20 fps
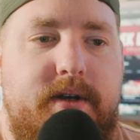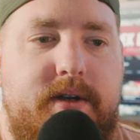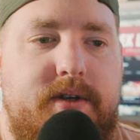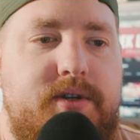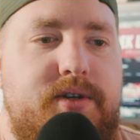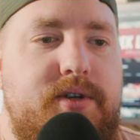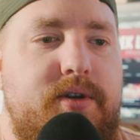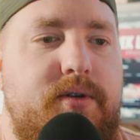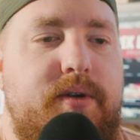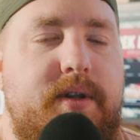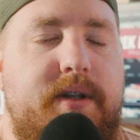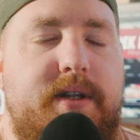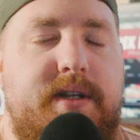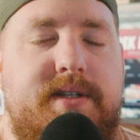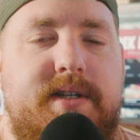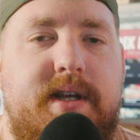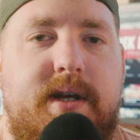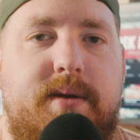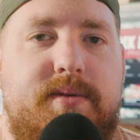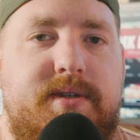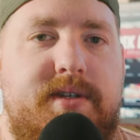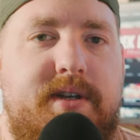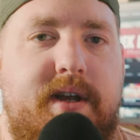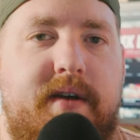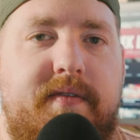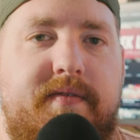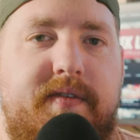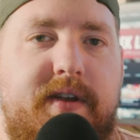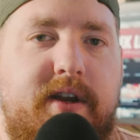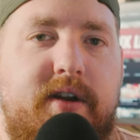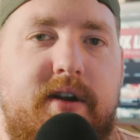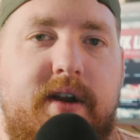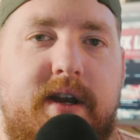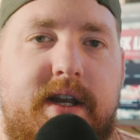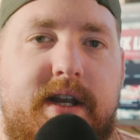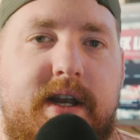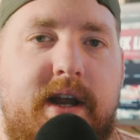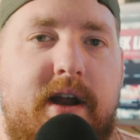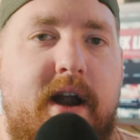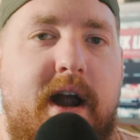shooting the same stuff year in
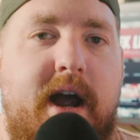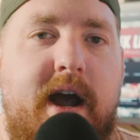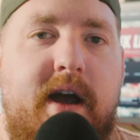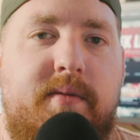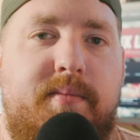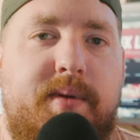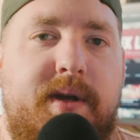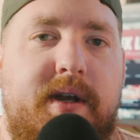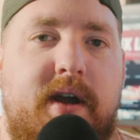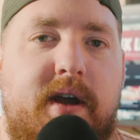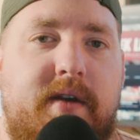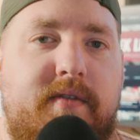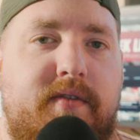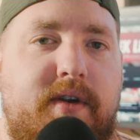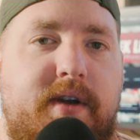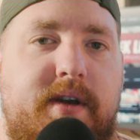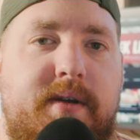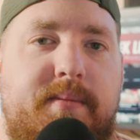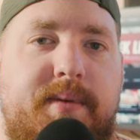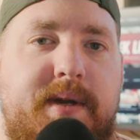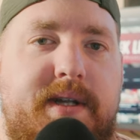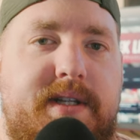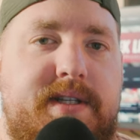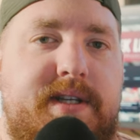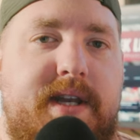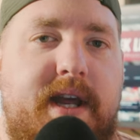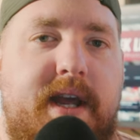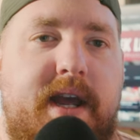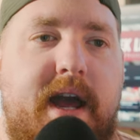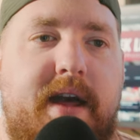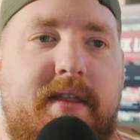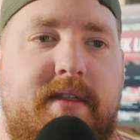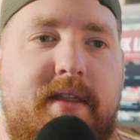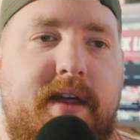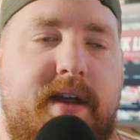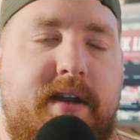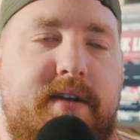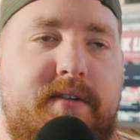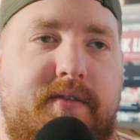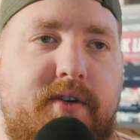and year out. I've been covering Pitt State
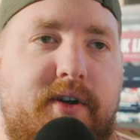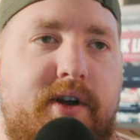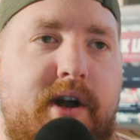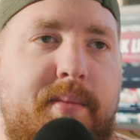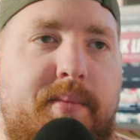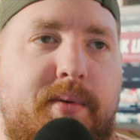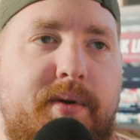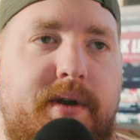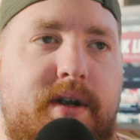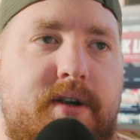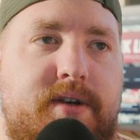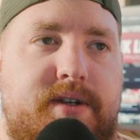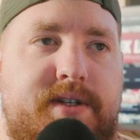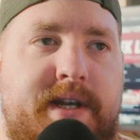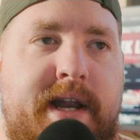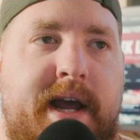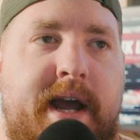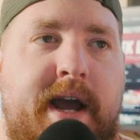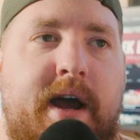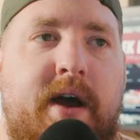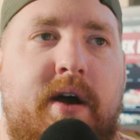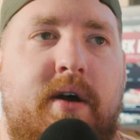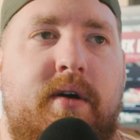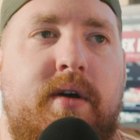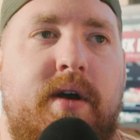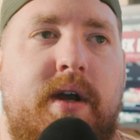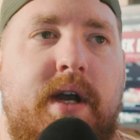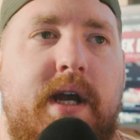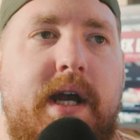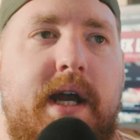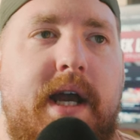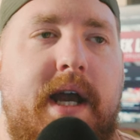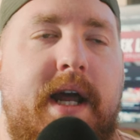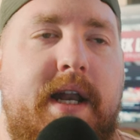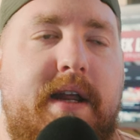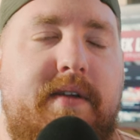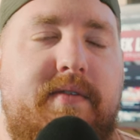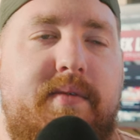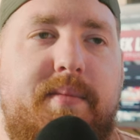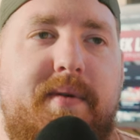athletics for a couple years now. And
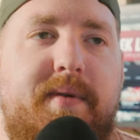even